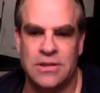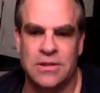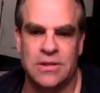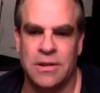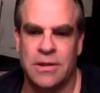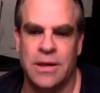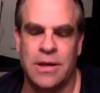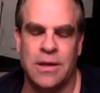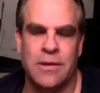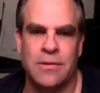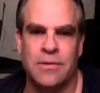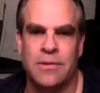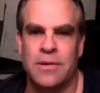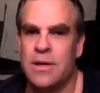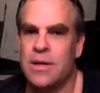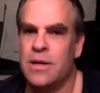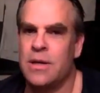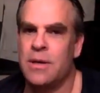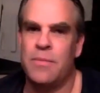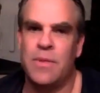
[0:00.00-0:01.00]
So
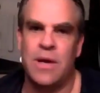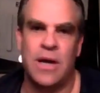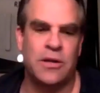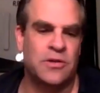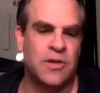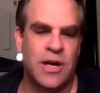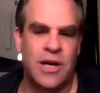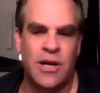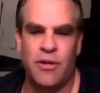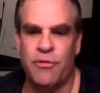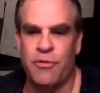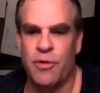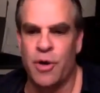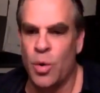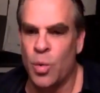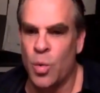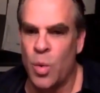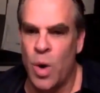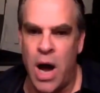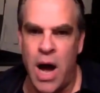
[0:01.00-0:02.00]
not trying to
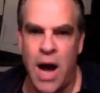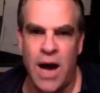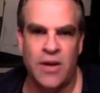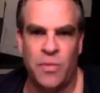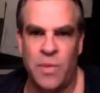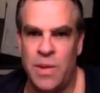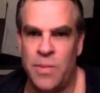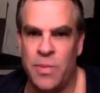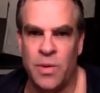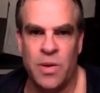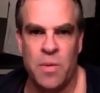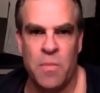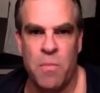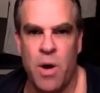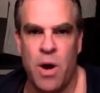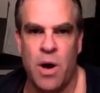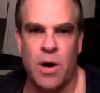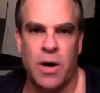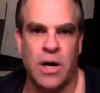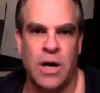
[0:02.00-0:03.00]
throw rocks. People can
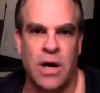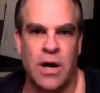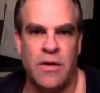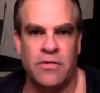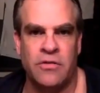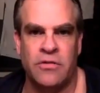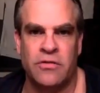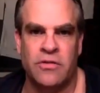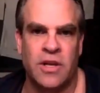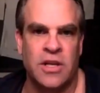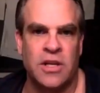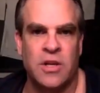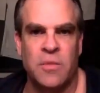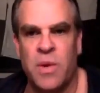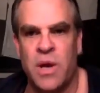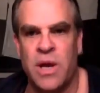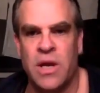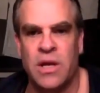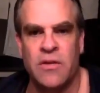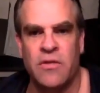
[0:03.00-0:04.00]
market. This is
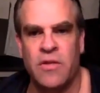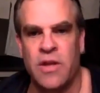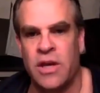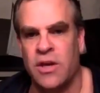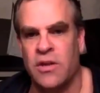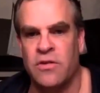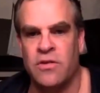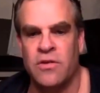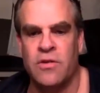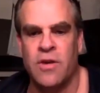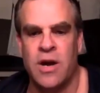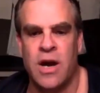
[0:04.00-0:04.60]
independent. They can do